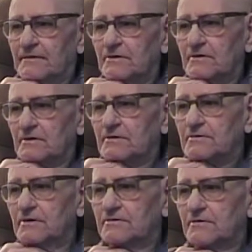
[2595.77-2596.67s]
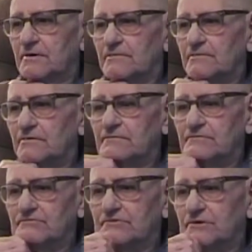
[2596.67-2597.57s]
So I got transferred
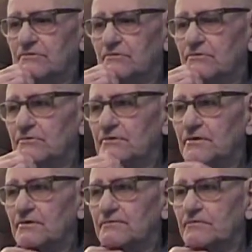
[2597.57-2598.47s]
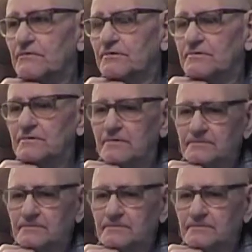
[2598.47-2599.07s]
from the Signal Corps to the Air Force, and